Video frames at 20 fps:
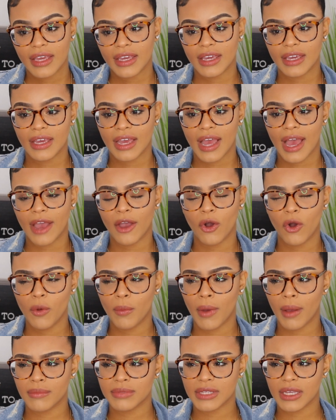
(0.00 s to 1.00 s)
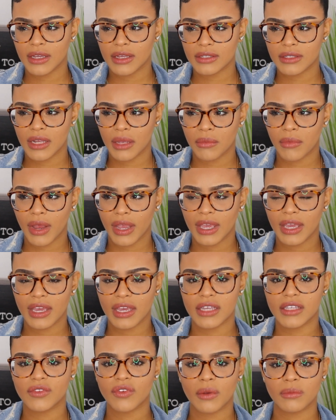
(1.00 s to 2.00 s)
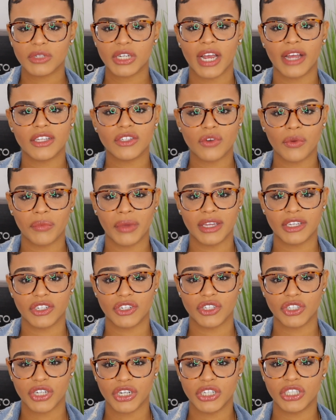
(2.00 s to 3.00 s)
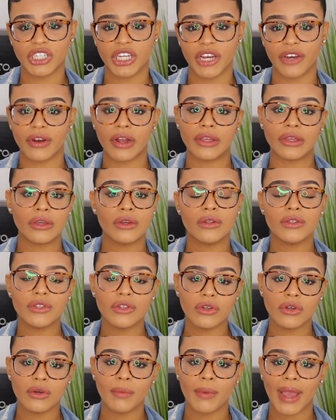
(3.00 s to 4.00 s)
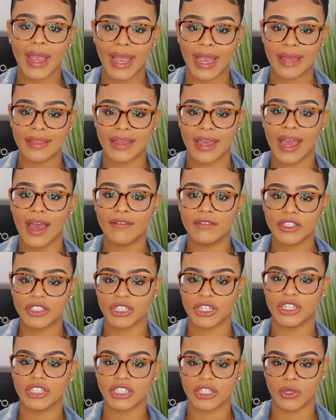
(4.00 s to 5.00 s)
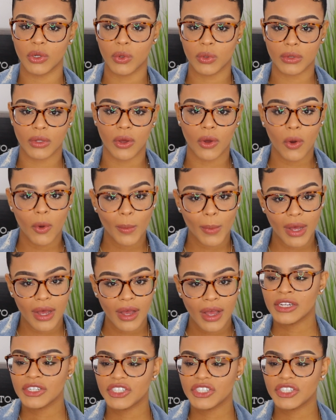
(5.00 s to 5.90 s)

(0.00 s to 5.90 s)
I hope I'm saying his name right. He is from Transformation Church here on YouTube, and they have a church in Oklahoma.